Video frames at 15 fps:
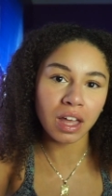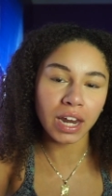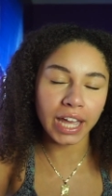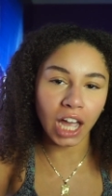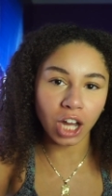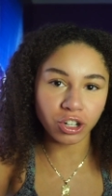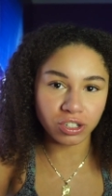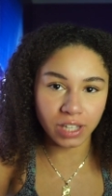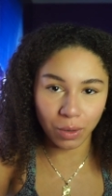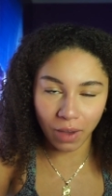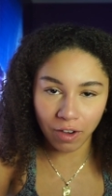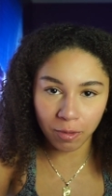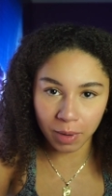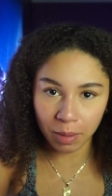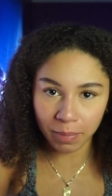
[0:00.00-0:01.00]
Like, I understand why
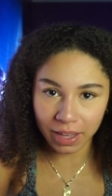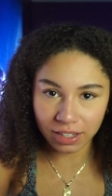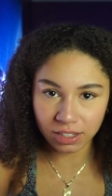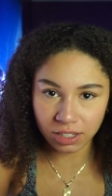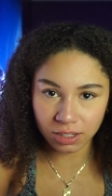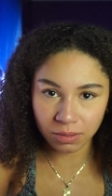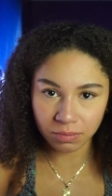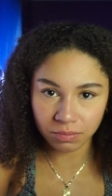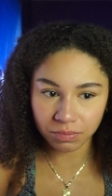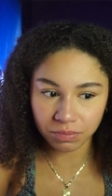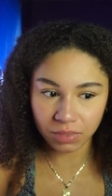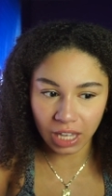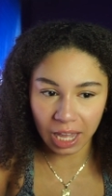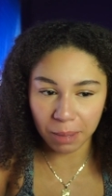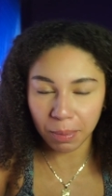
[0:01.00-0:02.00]
everybody makes
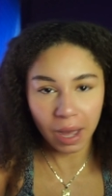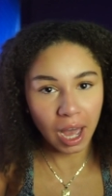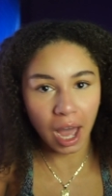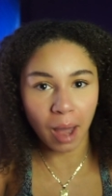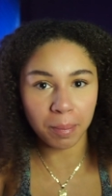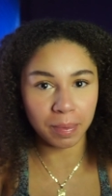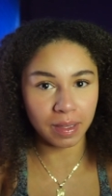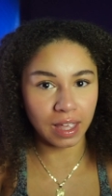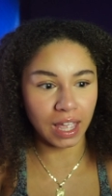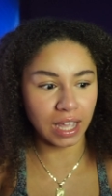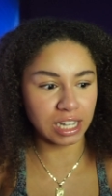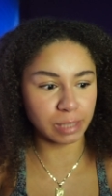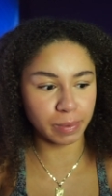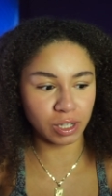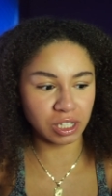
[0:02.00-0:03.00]
K-pop,
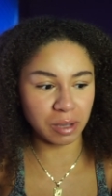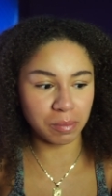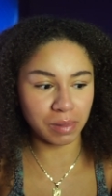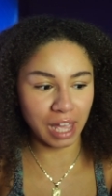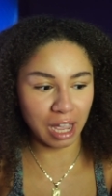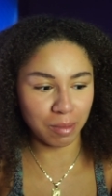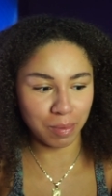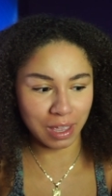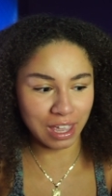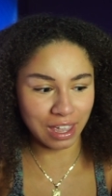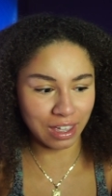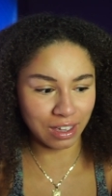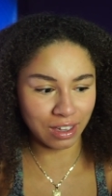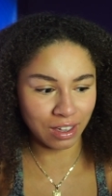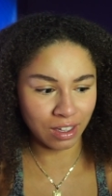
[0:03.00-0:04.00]
and especially
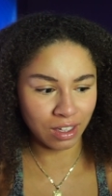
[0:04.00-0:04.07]
Blackpink,